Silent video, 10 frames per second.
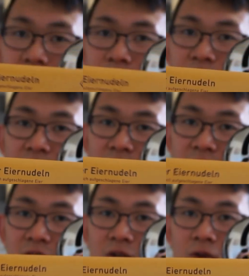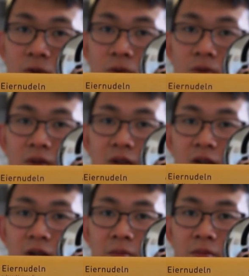top here it's called
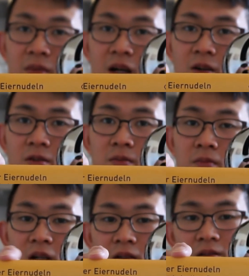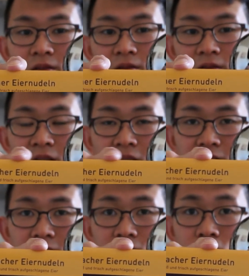Hausmacher
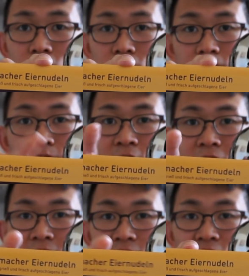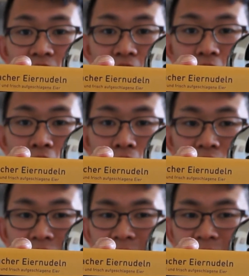Eiernudeln. So if you